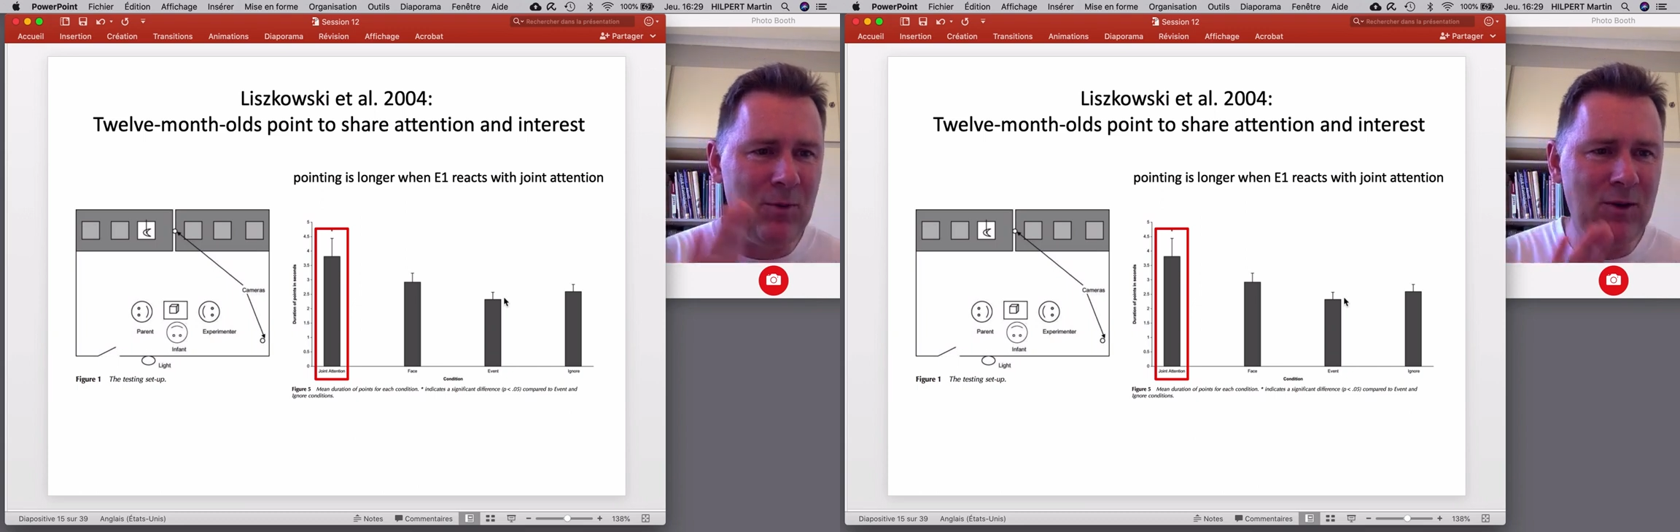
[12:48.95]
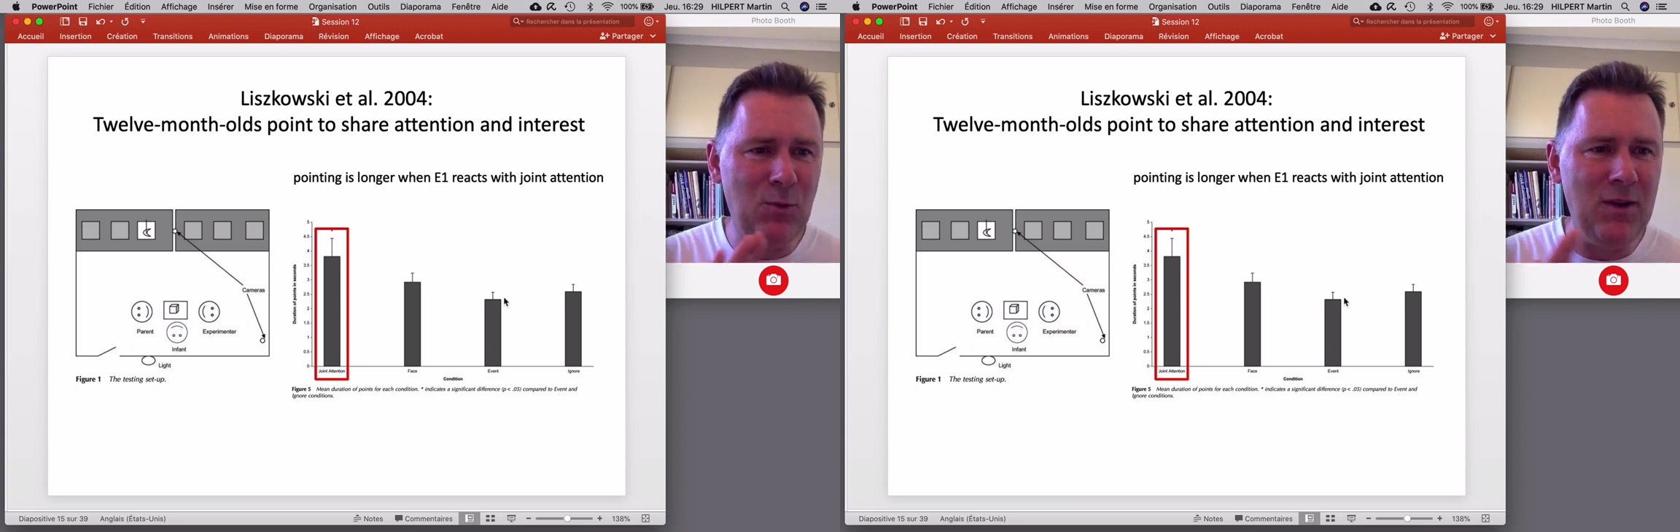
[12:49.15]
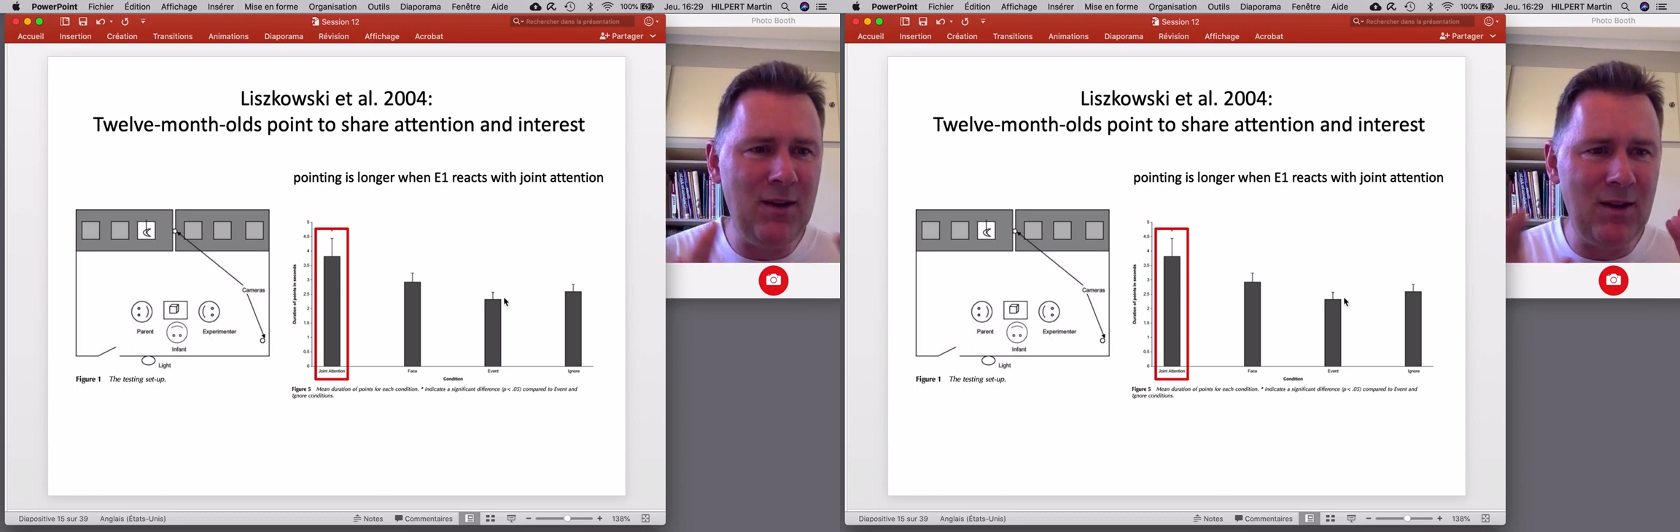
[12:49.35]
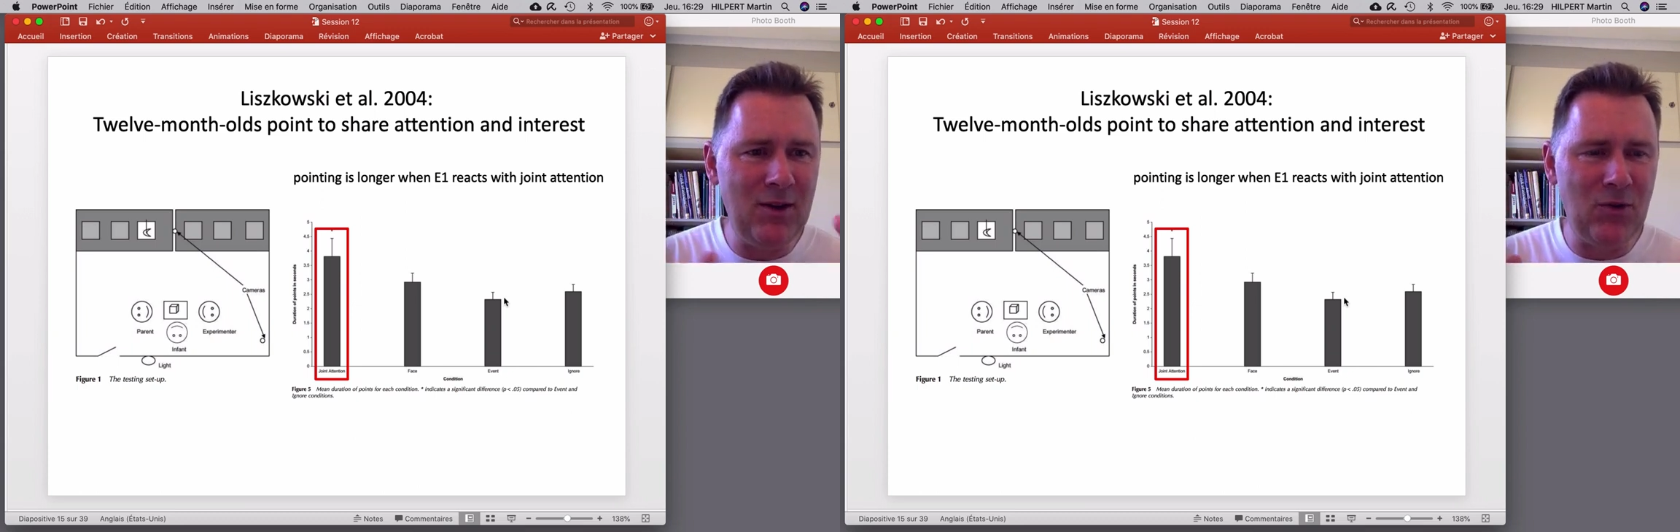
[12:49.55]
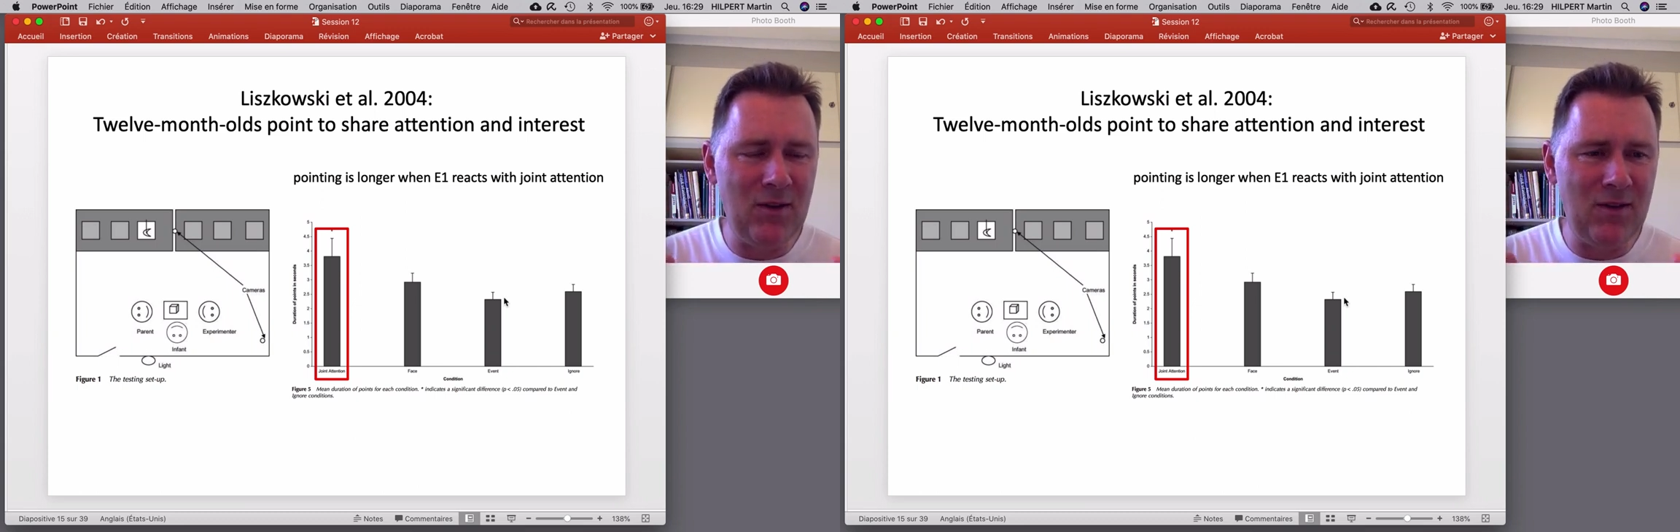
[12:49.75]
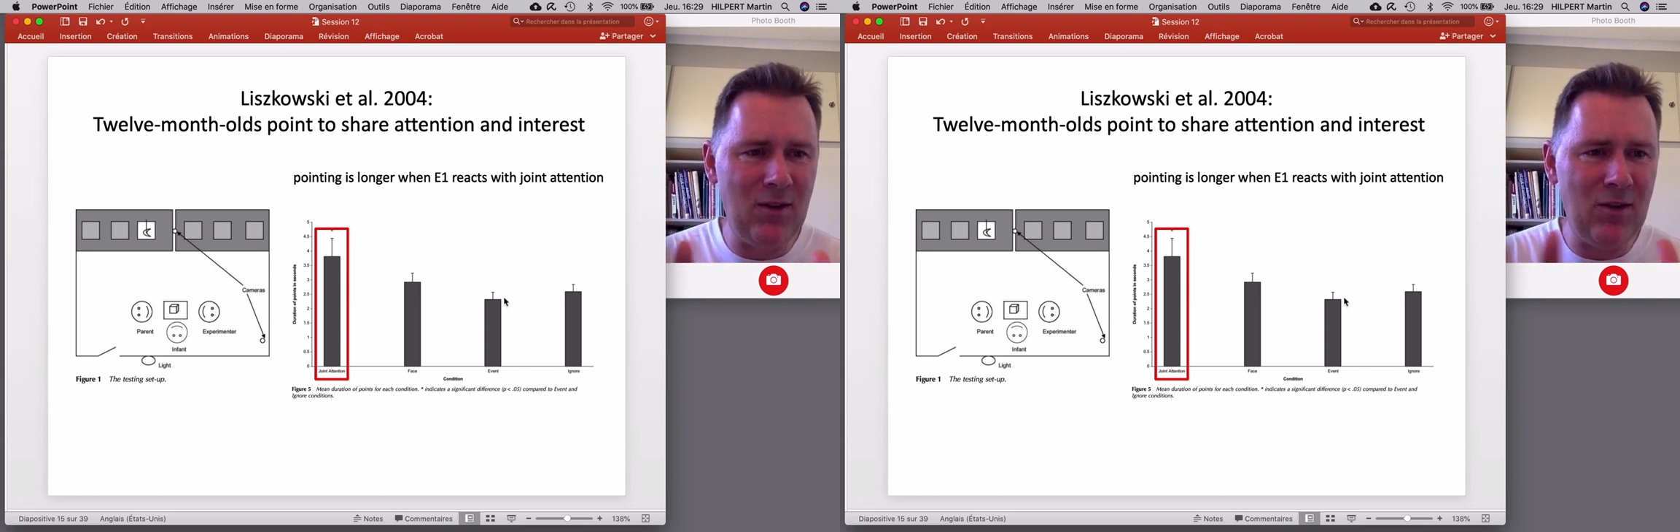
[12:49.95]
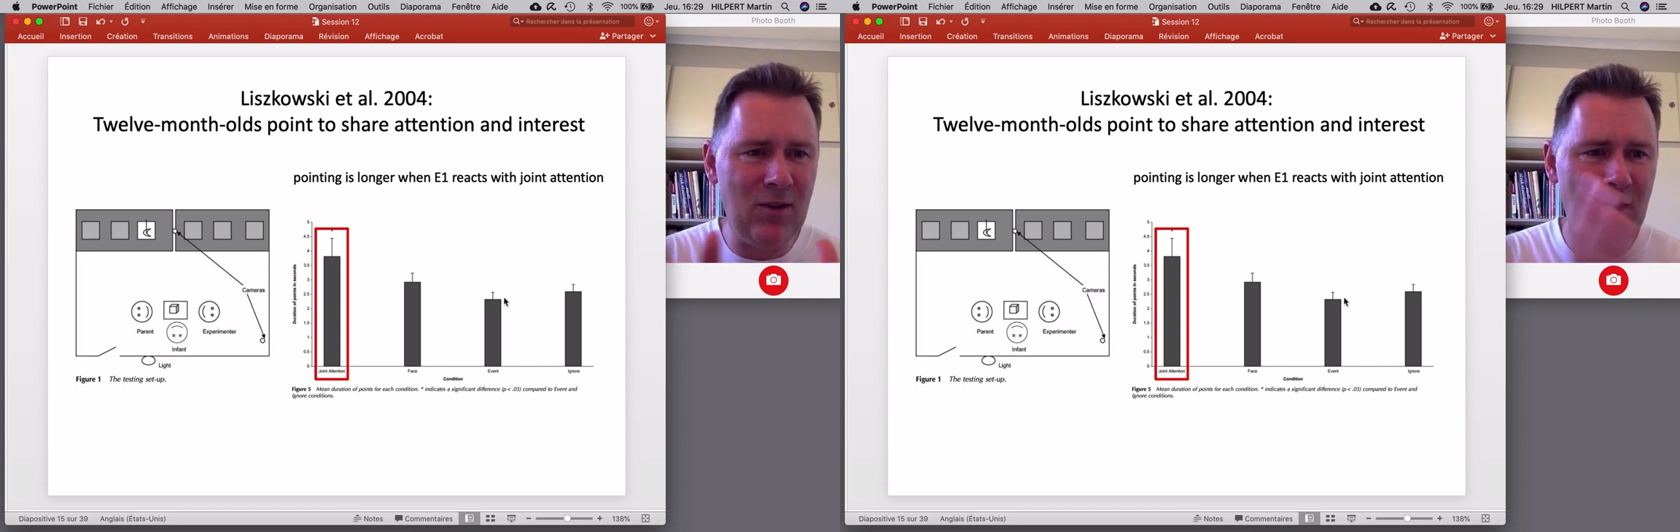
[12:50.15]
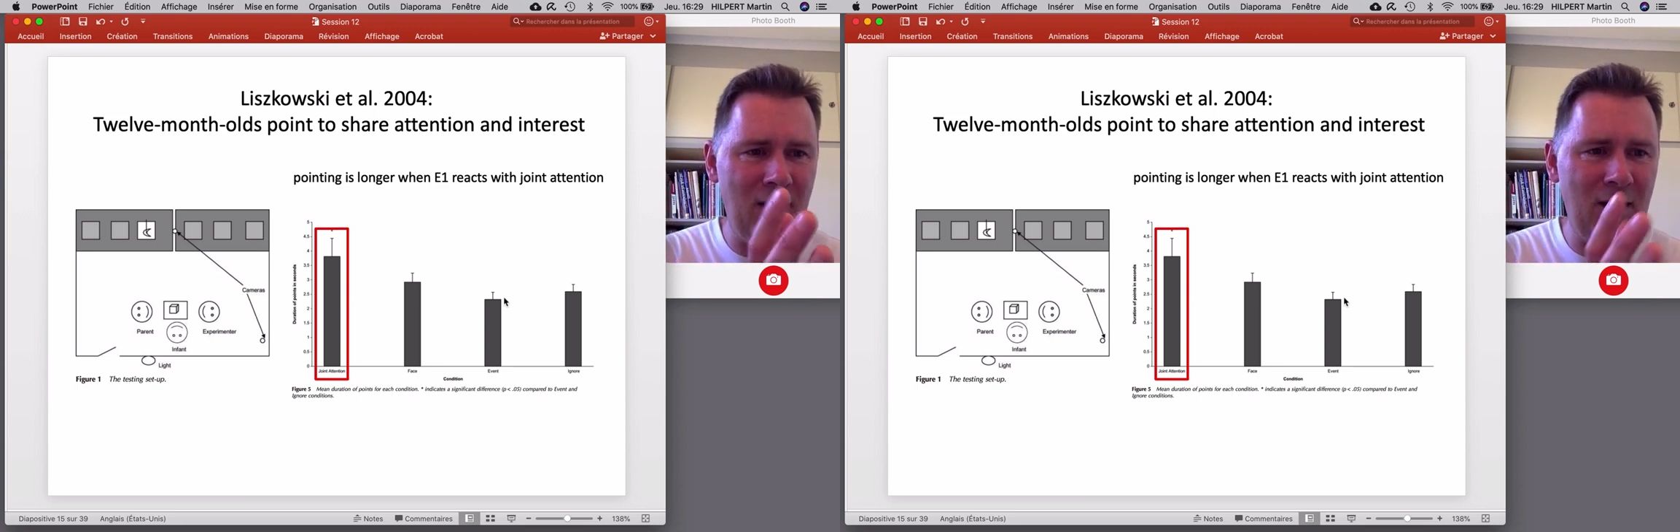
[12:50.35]
between the interesting
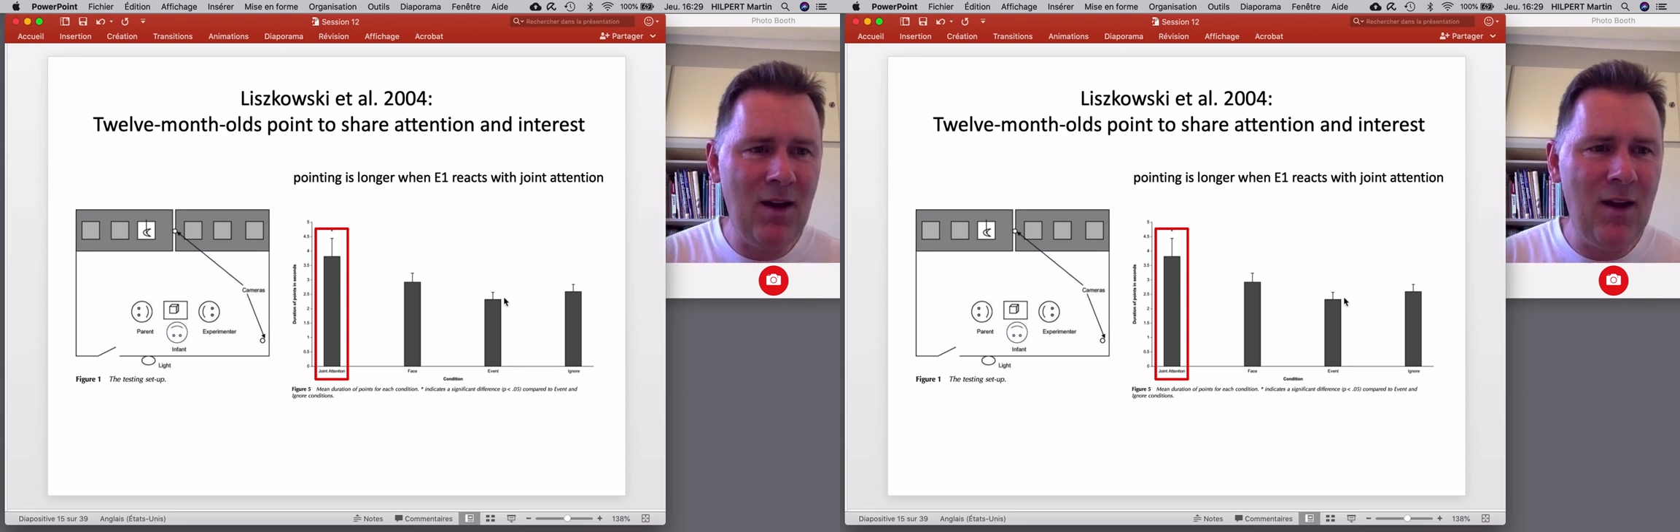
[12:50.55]
thing